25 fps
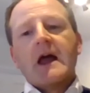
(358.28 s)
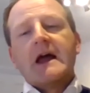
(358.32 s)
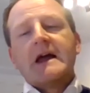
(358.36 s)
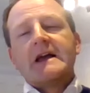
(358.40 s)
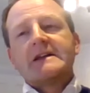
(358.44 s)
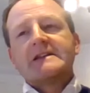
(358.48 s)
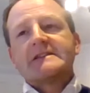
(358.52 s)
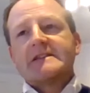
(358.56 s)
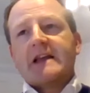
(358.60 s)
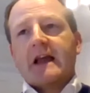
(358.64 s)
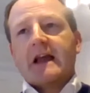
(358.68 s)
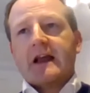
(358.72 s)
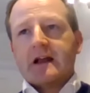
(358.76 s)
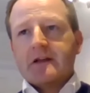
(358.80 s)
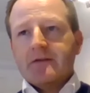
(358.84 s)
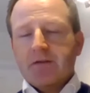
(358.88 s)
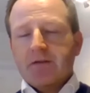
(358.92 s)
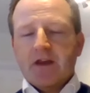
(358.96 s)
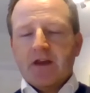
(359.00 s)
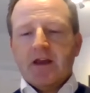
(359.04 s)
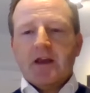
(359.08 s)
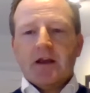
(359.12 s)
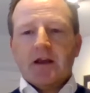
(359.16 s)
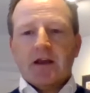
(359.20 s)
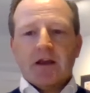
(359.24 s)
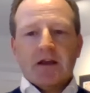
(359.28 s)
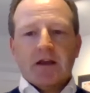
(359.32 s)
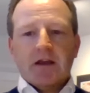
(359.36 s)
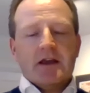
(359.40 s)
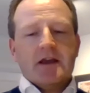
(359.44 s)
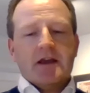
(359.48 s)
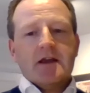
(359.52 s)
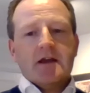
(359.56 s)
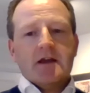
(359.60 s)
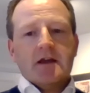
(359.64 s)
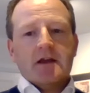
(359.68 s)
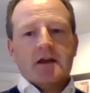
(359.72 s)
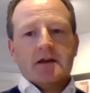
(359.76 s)
Second thing
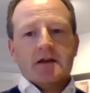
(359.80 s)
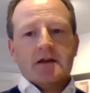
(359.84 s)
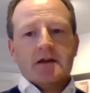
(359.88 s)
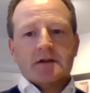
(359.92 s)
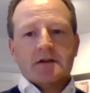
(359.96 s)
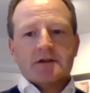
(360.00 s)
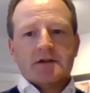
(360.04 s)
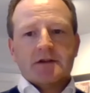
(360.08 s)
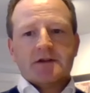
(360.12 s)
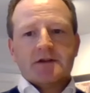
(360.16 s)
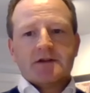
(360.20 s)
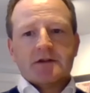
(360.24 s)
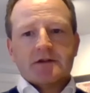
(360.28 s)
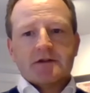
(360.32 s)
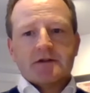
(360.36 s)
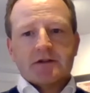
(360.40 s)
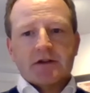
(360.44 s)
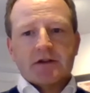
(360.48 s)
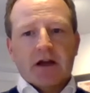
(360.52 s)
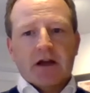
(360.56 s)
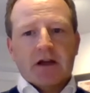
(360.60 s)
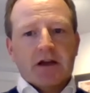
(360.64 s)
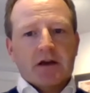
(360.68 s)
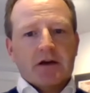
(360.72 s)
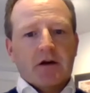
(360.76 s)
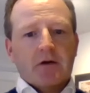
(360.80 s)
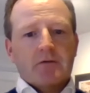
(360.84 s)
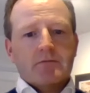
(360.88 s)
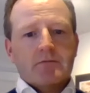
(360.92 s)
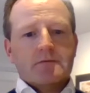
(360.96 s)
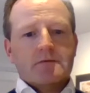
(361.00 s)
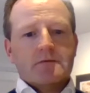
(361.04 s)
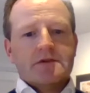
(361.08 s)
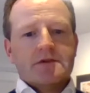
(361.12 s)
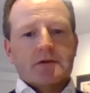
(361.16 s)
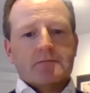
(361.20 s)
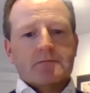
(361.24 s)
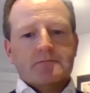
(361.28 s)
is,
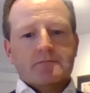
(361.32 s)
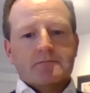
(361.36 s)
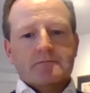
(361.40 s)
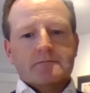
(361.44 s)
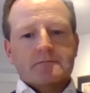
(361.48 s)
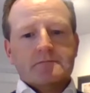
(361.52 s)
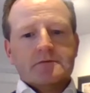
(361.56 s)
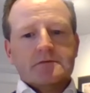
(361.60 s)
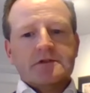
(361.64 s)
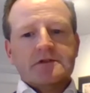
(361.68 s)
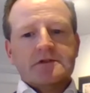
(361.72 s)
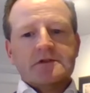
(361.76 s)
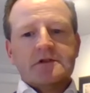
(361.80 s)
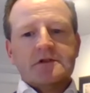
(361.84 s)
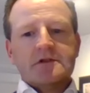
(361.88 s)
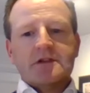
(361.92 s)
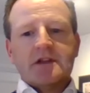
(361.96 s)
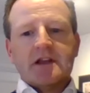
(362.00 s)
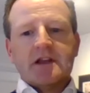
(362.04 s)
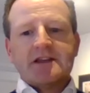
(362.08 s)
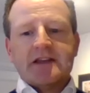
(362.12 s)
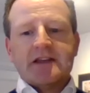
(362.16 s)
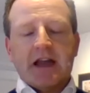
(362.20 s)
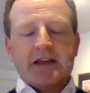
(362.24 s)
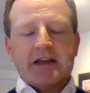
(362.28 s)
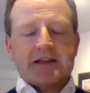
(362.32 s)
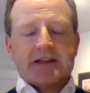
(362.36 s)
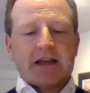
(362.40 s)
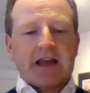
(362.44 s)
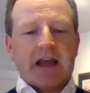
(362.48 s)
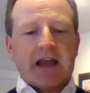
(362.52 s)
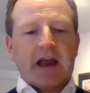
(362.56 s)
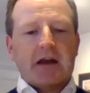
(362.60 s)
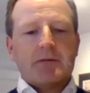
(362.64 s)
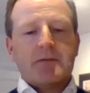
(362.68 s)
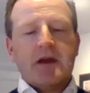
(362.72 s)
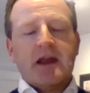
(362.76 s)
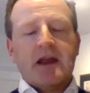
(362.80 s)
so the data
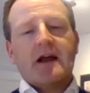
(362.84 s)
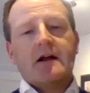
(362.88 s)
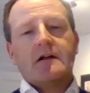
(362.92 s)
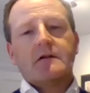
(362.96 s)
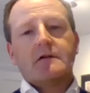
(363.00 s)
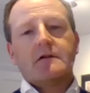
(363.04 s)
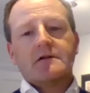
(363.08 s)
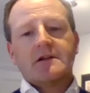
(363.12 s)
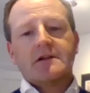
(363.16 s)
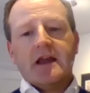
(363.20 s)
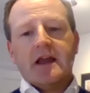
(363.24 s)
can be held